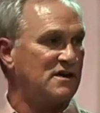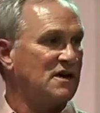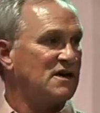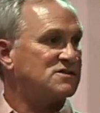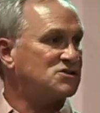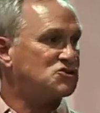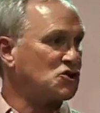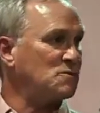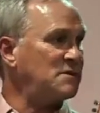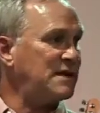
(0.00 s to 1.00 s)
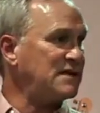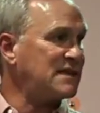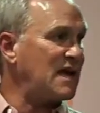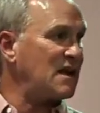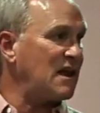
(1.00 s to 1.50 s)
to terminate that
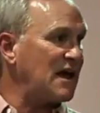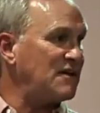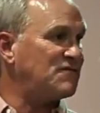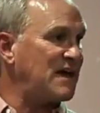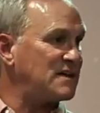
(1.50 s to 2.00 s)
life, that is